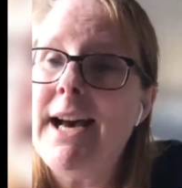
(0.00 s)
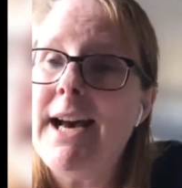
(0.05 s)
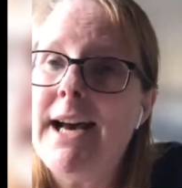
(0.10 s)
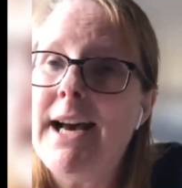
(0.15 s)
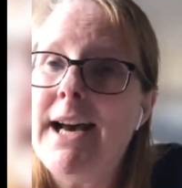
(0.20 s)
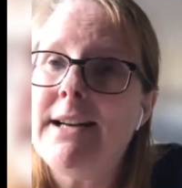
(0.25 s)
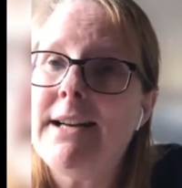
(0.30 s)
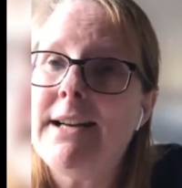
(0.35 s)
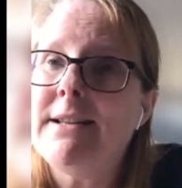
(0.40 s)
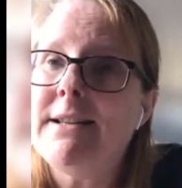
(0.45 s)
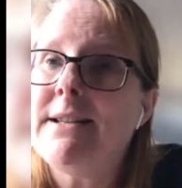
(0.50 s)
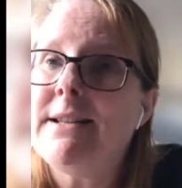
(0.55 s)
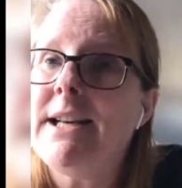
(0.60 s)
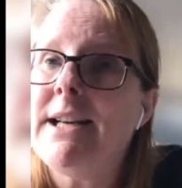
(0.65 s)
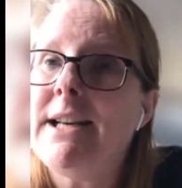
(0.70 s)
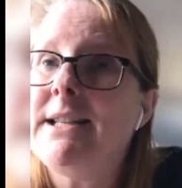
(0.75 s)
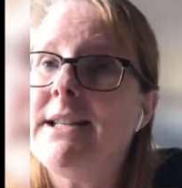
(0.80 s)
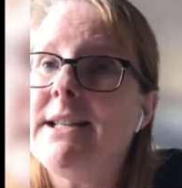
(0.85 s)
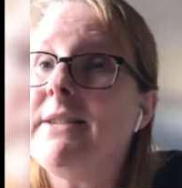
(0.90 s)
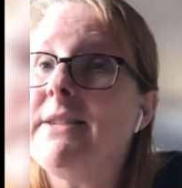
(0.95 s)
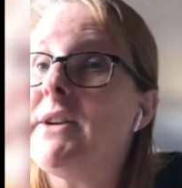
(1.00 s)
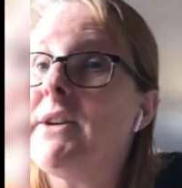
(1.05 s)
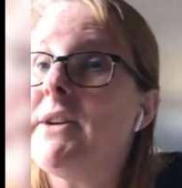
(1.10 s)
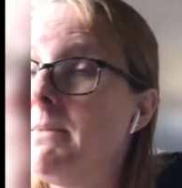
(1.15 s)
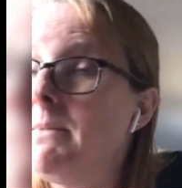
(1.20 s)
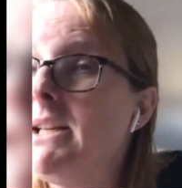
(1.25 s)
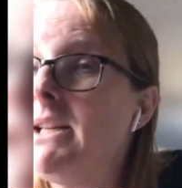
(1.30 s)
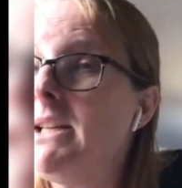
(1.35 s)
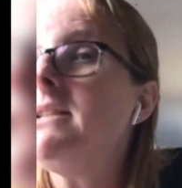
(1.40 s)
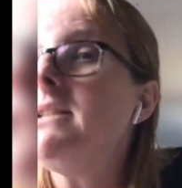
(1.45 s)
and the civic
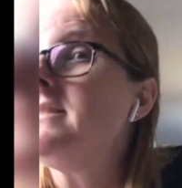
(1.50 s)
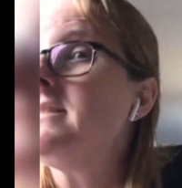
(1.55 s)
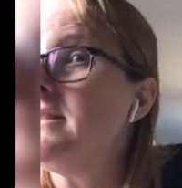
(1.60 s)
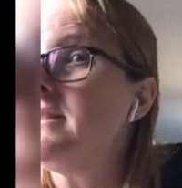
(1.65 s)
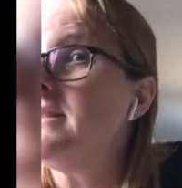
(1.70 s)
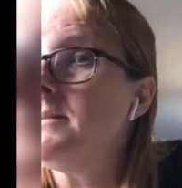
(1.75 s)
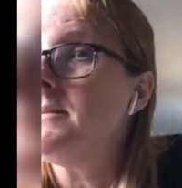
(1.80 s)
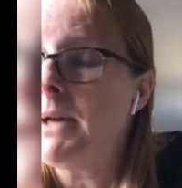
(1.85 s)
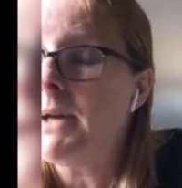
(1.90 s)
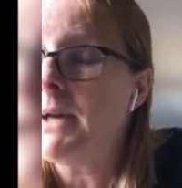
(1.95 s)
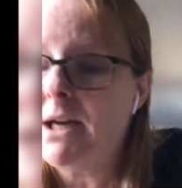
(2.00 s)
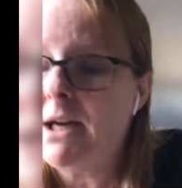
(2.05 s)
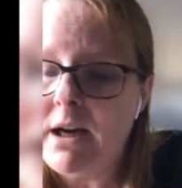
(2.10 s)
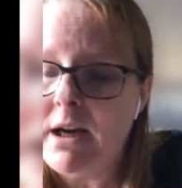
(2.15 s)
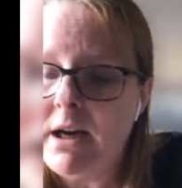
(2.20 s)
community sites being